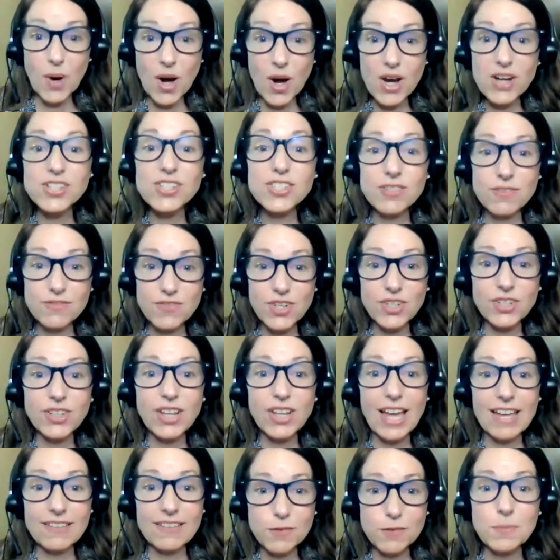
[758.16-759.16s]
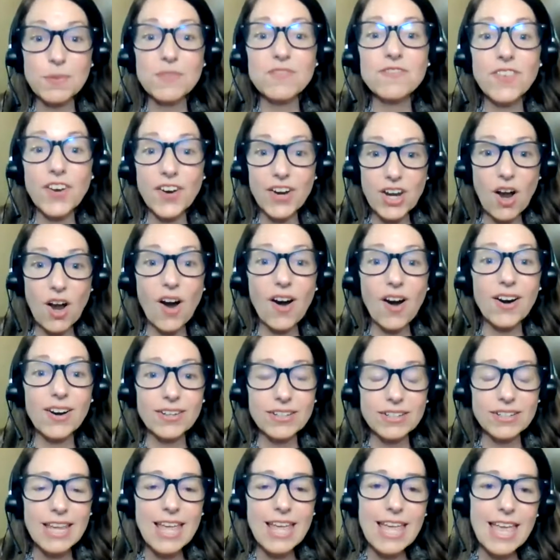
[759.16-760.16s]
parts of your life have been very
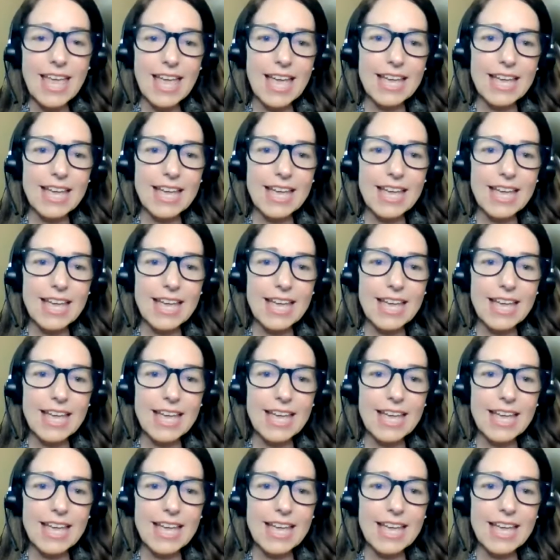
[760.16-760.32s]
hard.